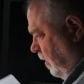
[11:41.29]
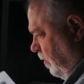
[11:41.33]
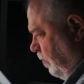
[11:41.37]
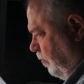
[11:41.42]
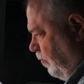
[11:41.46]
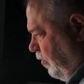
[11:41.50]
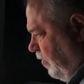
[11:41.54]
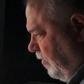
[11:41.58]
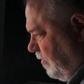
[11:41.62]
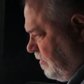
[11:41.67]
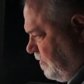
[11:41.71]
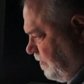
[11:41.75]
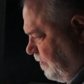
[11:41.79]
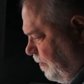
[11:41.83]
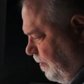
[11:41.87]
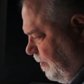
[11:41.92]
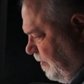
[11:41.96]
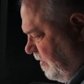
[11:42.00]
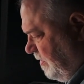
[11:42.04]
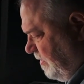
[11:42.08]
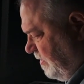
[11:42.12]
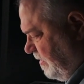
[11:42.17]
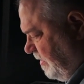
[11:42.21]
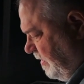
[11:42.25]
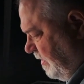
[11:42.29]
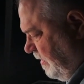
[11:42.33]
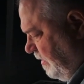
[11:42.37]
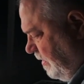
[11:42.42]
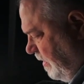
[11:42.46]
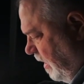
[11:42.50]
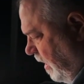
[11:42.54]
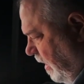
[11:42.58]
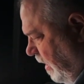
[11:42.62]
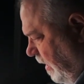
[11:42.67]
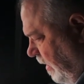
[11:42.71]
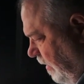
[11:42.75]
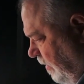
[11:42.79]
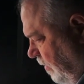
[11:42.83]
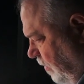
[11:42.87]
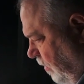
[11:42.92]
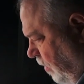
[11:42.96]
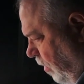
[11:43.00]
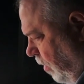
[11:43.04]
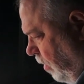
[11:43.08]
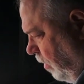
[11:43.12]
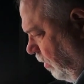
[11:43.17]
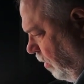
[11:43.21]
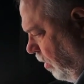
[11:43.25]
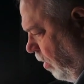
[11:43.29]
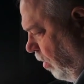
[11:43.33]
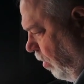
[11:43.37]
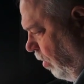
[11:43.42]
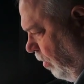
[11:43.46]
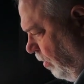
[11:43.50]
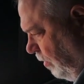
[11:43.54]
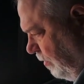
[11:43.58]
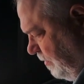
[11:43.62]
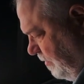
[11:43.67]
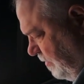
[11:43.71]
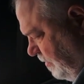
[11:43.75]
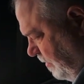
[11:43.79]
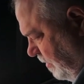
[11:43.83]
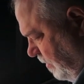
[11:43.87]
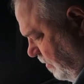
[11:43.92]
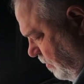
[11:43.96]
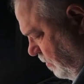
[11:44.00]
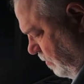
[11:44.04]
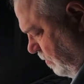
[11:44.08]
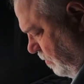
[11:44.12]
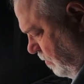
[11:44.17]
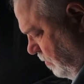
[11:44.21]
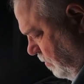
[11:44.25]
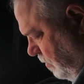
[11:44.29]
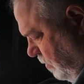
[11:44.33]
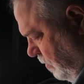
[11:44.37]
Prints from the Z9 are also